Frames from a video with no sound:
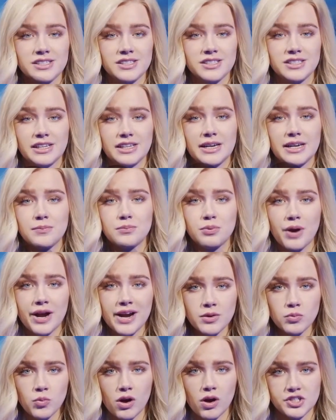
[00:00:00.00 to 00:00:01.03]
Basically
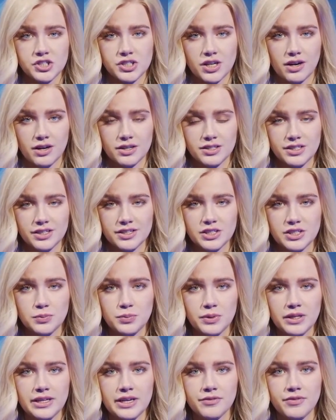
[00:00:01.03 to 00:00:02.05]
brainwashed us into
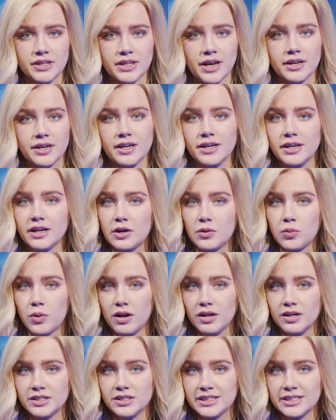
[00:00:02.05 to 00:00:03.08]
believing that
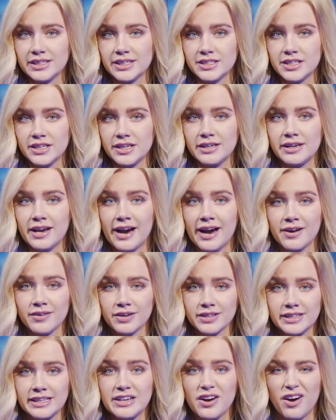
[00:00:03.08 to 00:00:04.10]
inequality is an
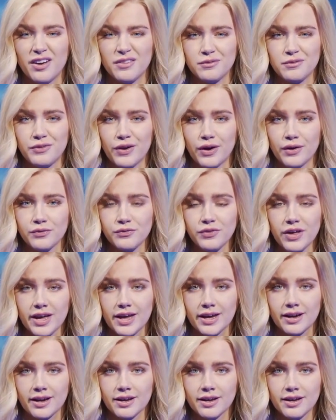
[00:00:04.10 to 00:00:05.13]
inherently unfair
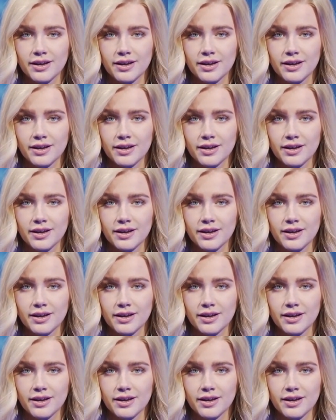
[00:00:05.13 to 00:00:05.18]
thing.